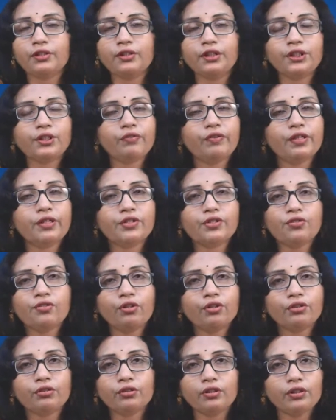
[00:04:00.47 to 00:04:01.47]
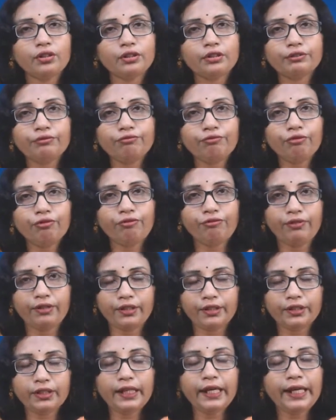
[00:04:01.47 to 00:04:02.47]
this was not
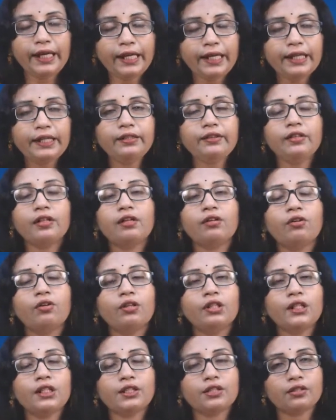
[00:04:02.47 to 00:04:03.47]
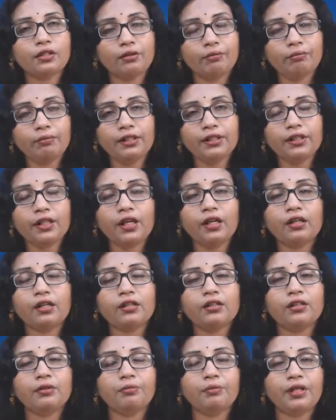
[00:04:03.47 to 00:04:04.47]
fulfilled. Again, the Congress government under
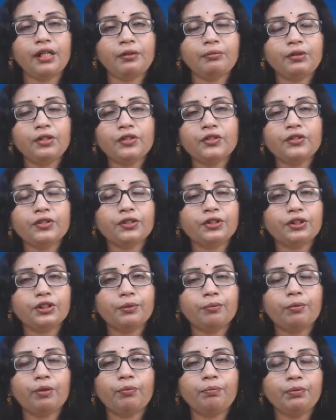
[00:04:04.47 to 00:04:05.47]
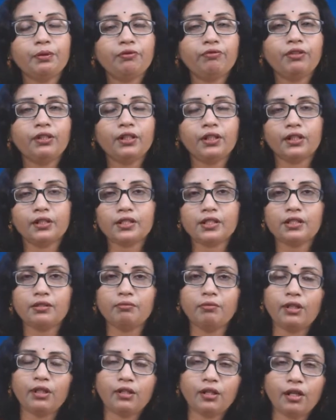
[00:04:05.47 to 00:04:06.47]
the Prime Ministership of P.V.
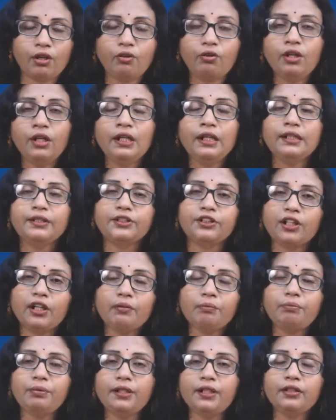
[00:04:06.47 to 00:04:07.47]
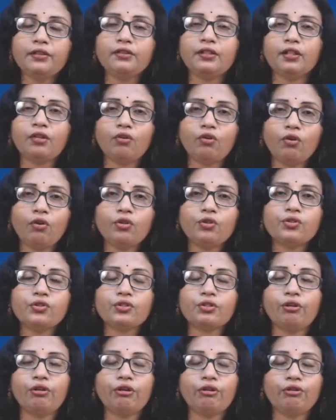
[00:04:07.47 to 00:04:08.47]
Narasimha Rao championed the cause
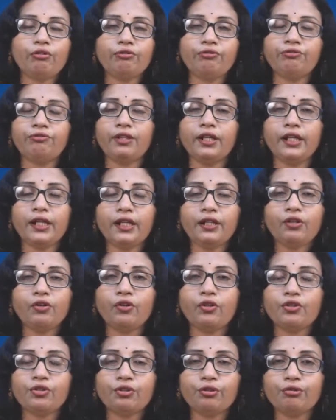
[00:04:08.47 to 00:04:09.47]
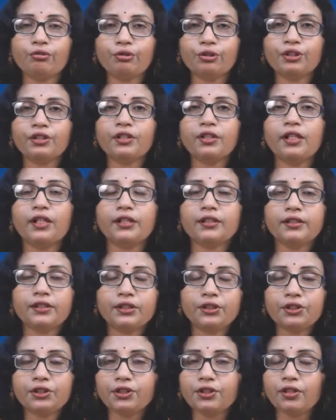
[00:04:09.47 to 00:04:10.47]
of again
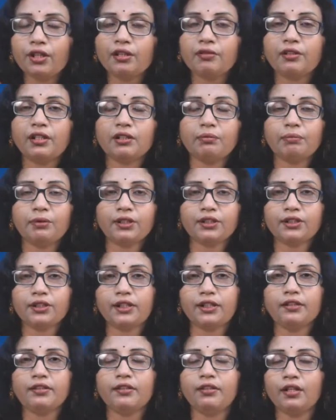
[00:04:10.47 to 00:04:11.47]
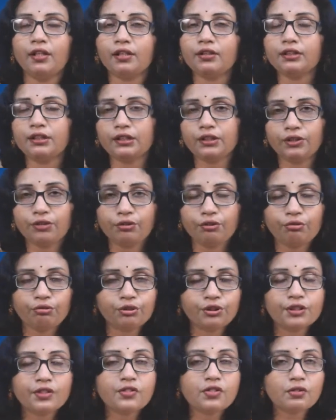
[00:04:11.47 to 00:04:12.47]
constitutionalization of the Panchayati Raj
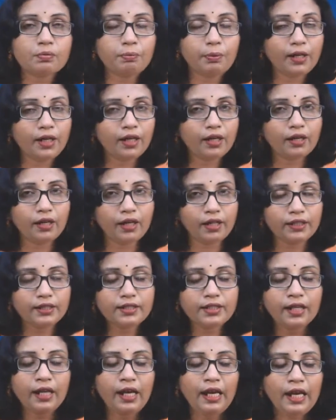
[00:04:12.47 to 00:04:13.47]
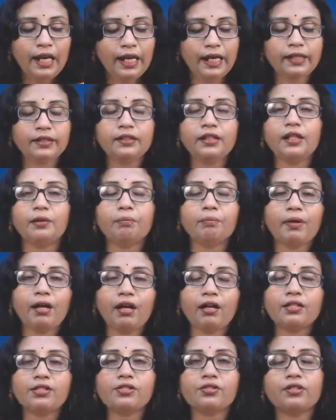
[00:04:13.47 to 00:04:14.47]
institutions, PRIs, and they
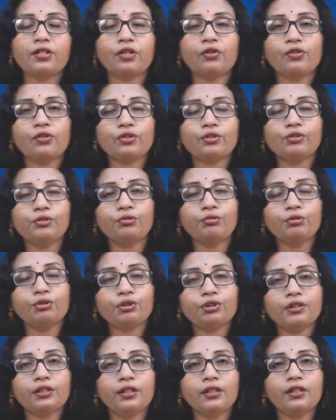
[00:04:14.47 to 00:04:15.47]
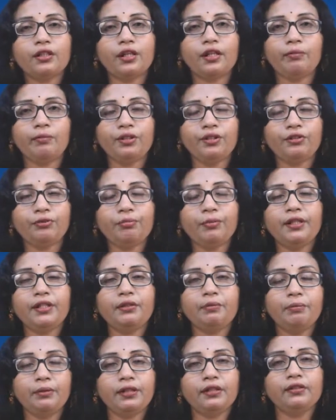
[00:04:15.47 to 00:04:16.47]
passed the constitutional
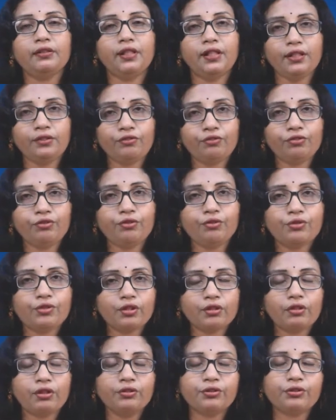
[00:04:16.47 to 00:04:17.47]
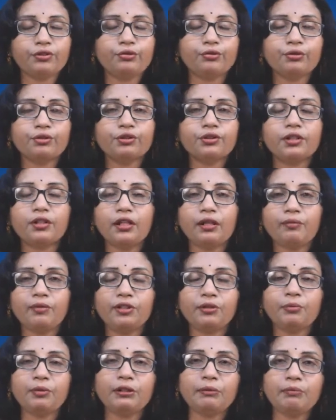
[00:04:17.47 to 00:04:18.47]
amendment bill. They introduced the constitutional
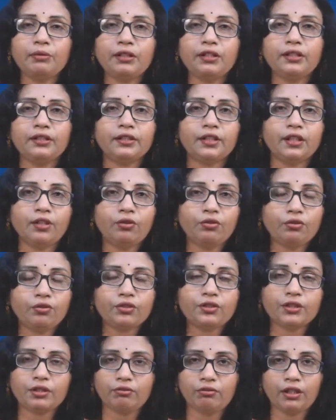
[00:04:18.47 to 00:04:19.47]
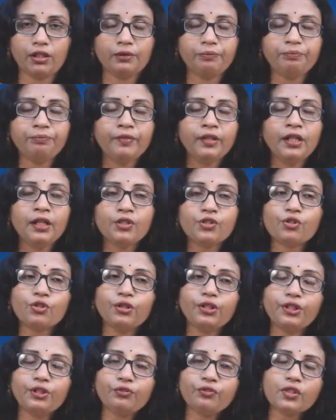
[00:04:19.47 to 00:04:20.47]
amendment bill in the Lok Sabha. So
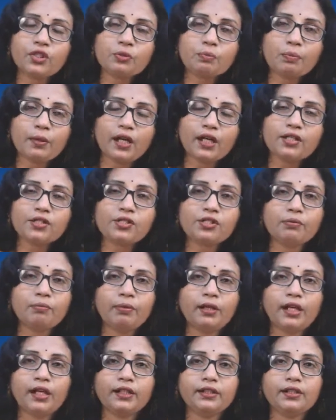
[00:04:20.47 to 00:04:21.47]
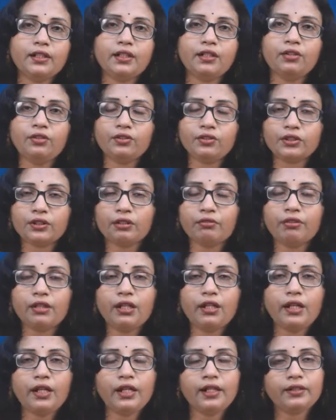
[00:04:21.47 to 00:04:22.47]
it was passed by the Lok
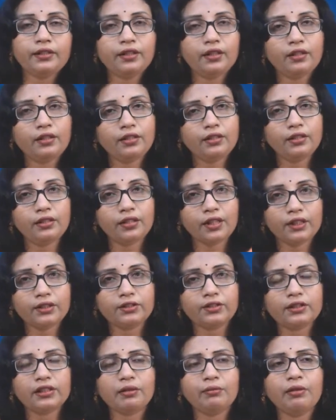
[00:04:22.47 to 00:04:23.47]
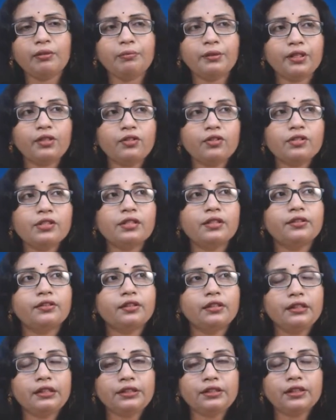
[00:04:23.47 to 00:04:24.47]
Sabha and the Rajya Sabha because they
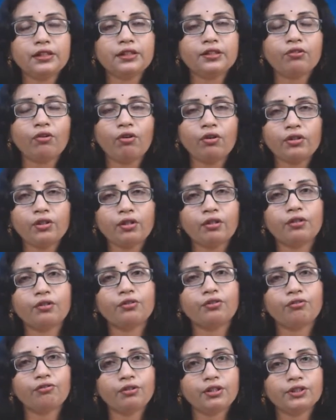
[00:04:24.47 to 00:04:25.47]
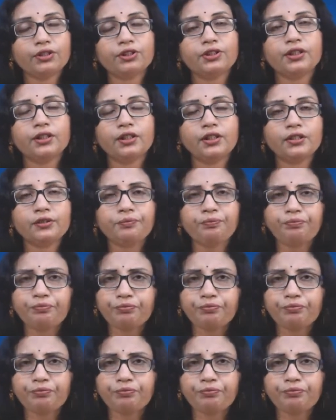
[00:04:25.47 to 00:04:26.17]
deleted all the controversial